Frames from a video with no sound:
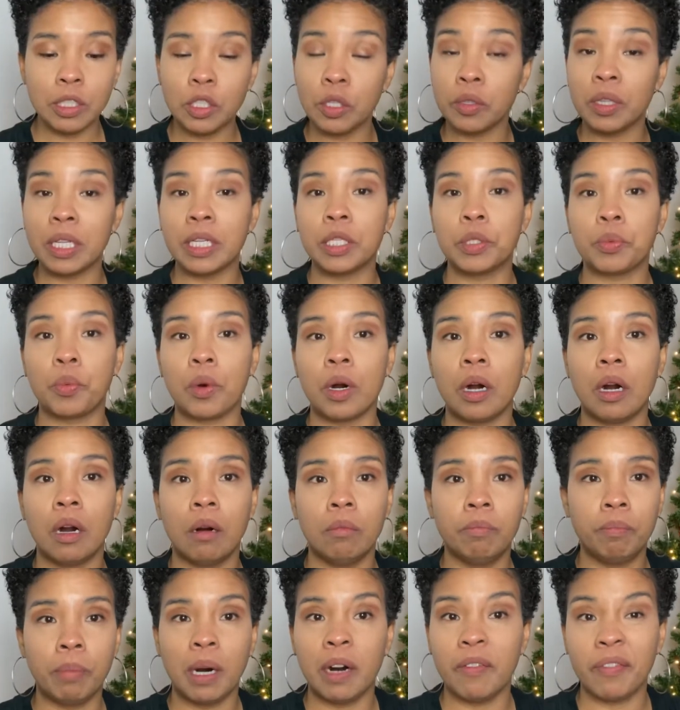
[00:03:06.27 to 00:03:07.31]
these
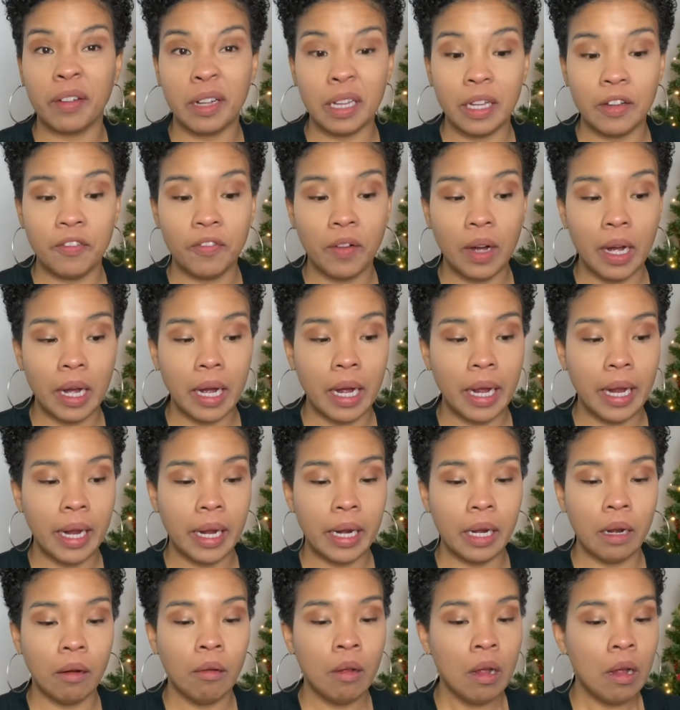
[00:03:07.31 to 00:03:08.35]
were perfectly
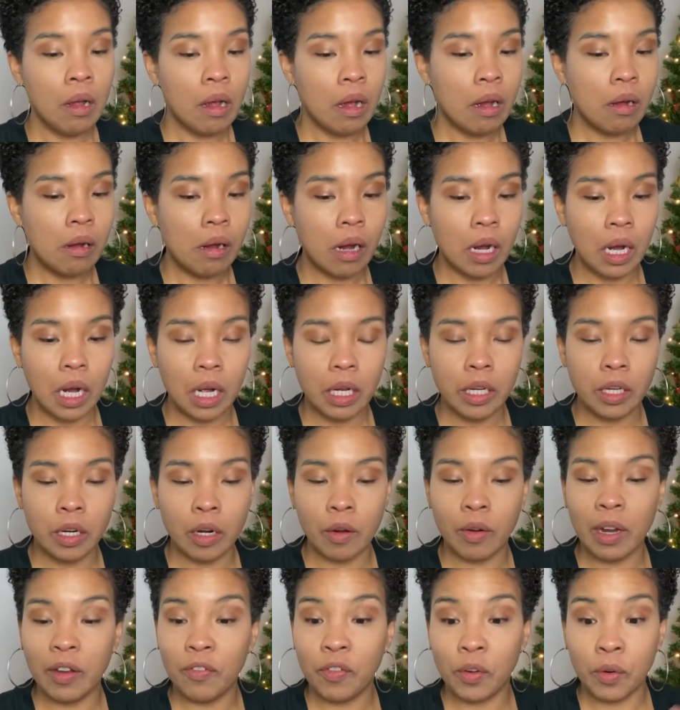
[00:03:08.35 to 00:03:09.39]
fine. You know,
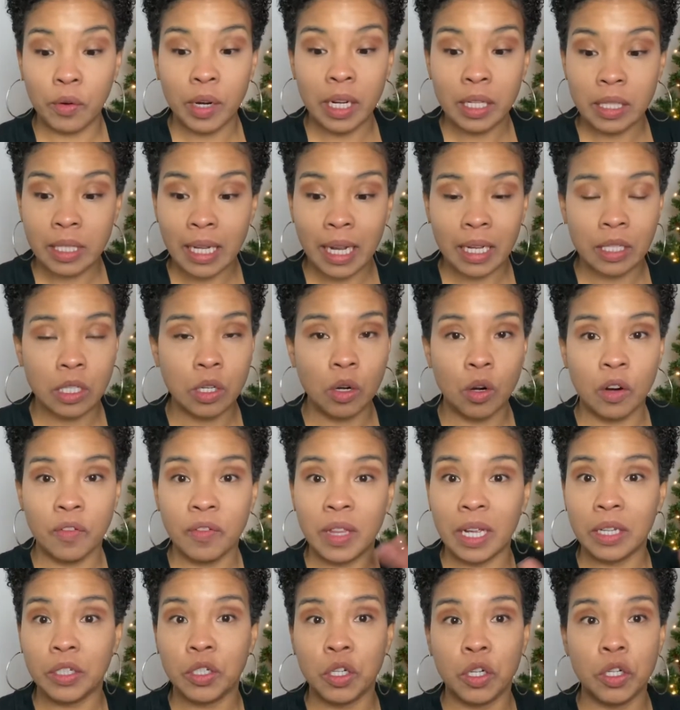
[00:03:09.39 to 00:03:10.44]
if you're in Tesco or if
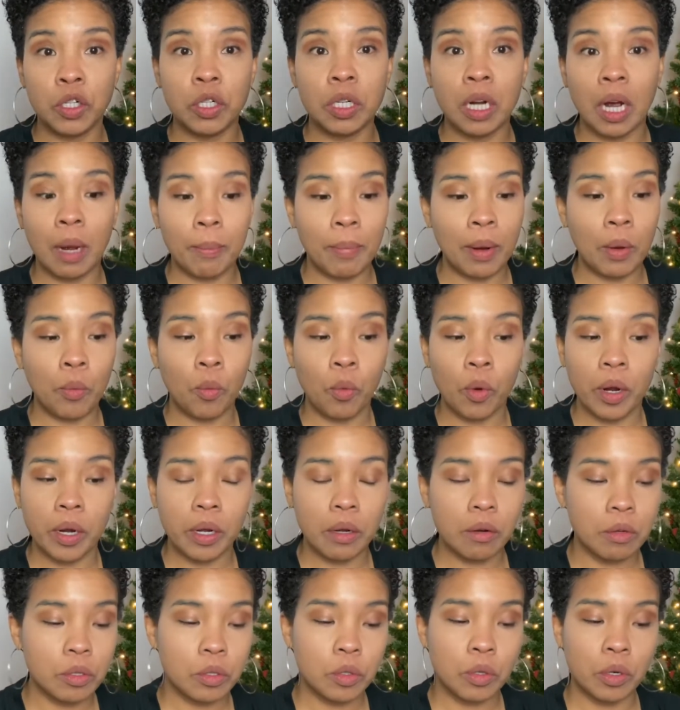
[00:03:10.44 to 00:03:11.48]
that's your shop, I
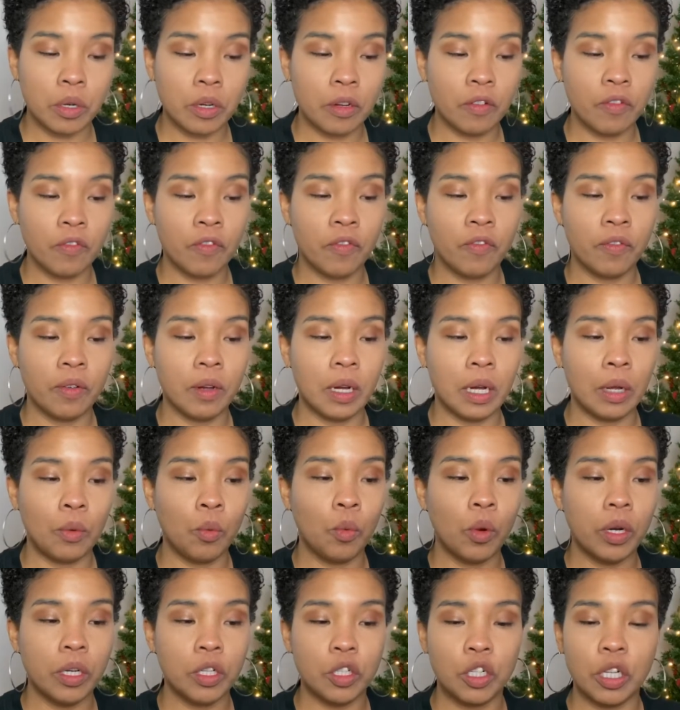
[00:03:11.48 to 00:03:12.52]
wouldn't
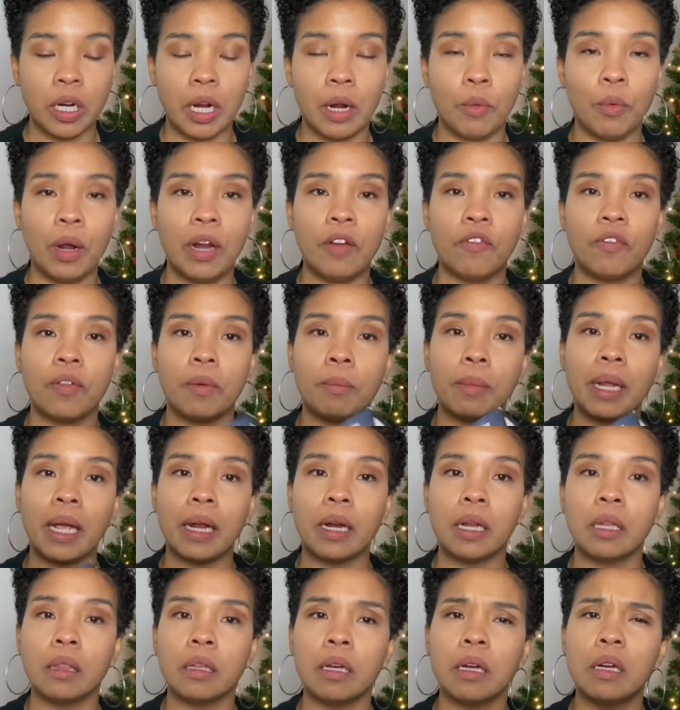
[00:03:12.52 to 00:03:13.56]
shy away from
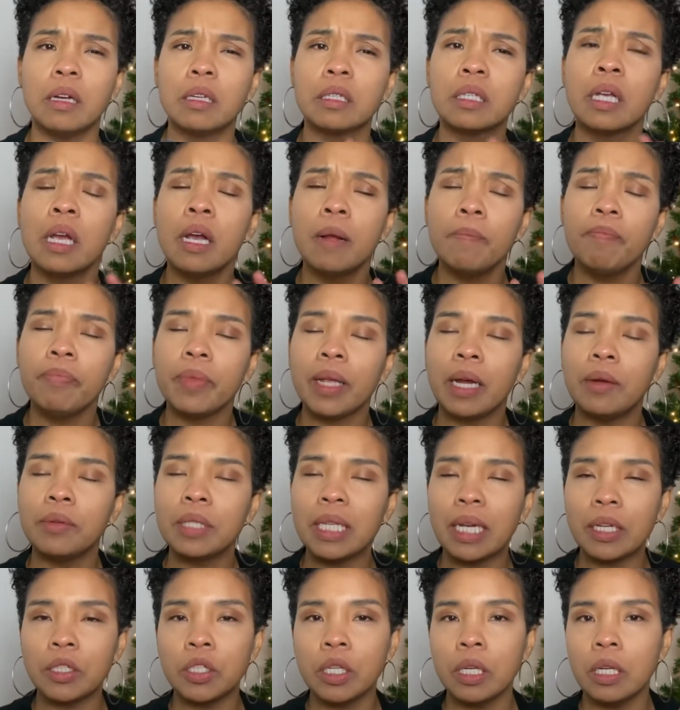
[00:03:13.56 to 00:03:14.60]
getting those. I was
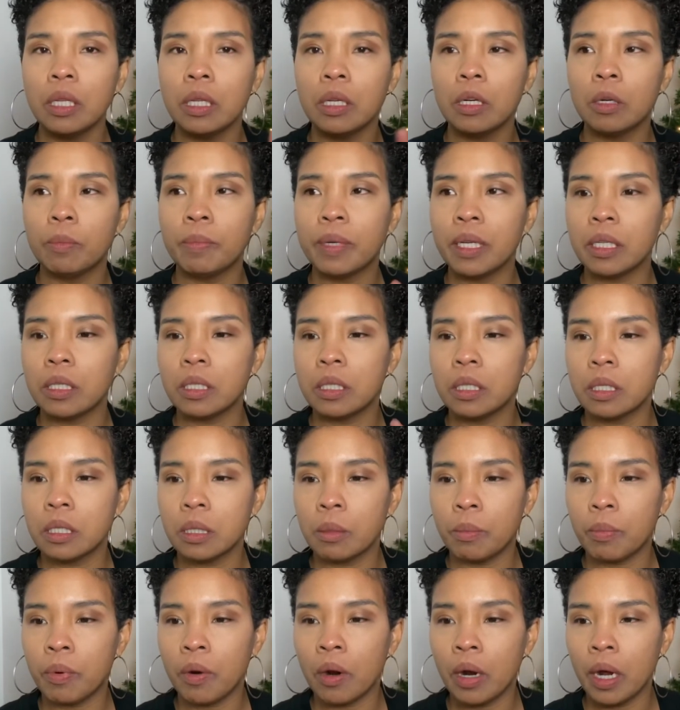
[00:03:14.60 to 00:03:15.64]
actually a little bit
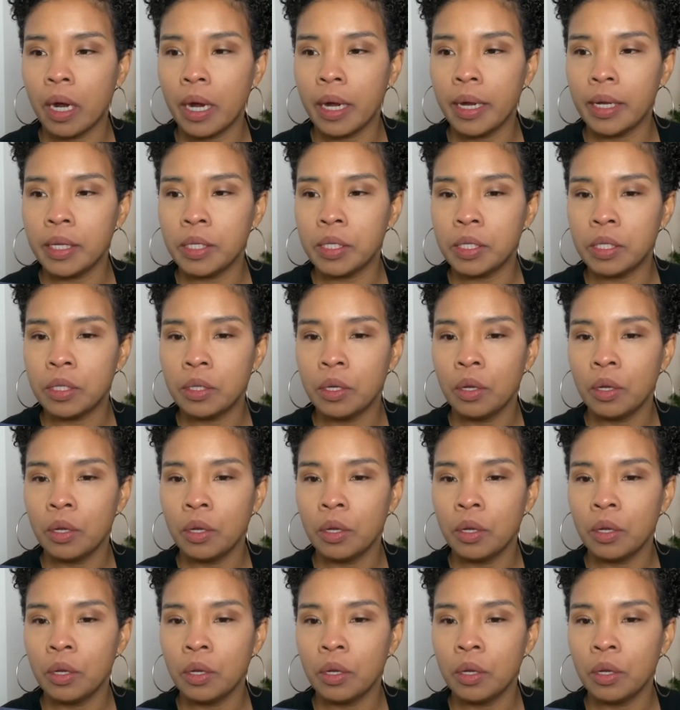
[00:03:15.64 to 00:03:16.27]
surprised